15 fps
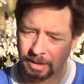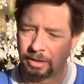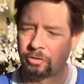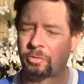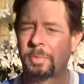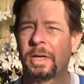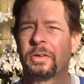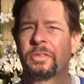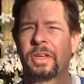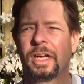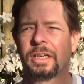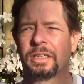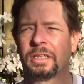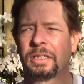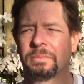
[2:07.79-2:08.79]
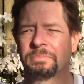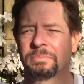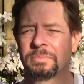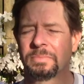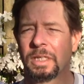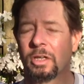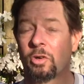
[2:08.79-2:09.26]
It smells like um,
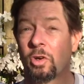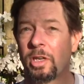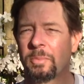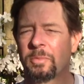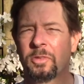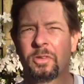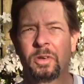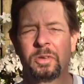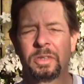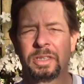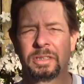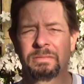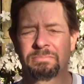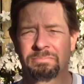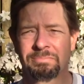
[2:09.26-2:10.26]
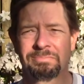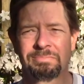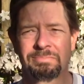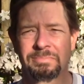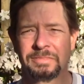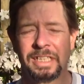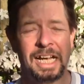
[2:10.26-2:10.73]
a cream soda.
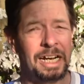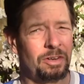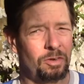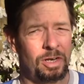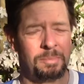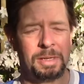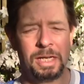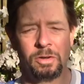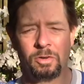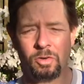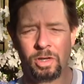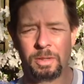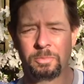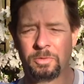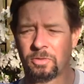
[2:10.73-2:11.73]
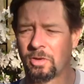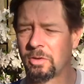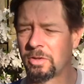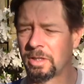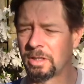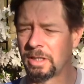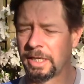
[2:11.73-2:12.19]
Not cream ale, cream
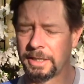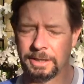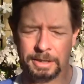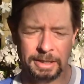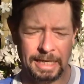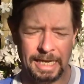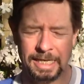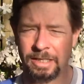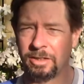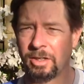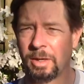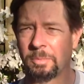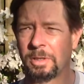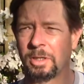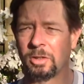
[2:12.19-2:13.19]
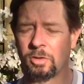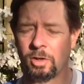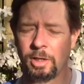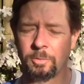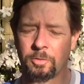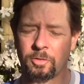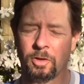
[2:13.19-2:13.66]
soda, like a A&W
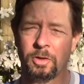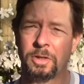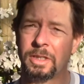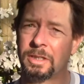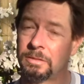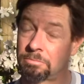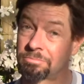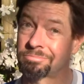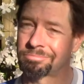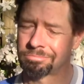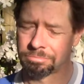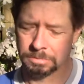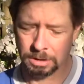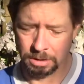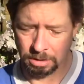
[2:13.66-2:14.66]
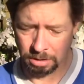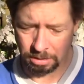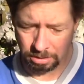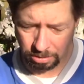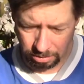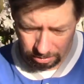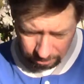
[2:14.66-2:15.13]
cream soda.
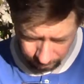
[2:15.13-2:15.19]
Uh-oh.